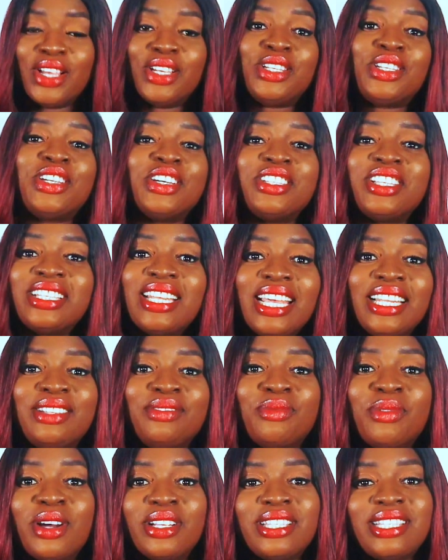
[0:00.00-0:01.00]
So just
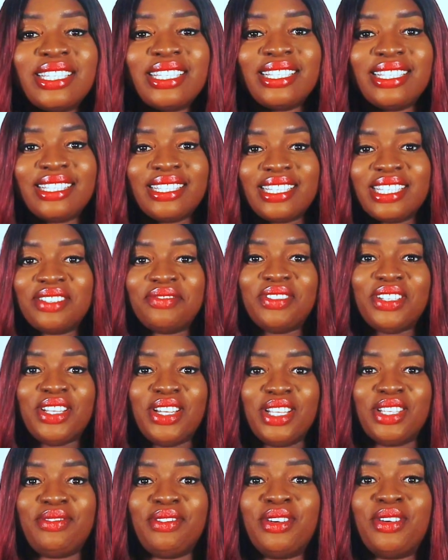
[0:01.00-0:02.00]
like what this
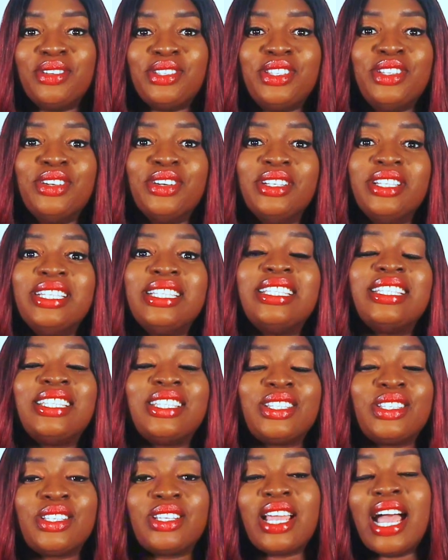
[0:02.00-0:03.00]
video is focusing on
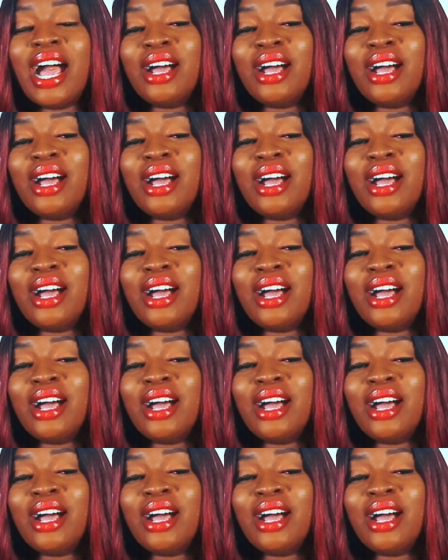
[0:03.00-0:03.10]
is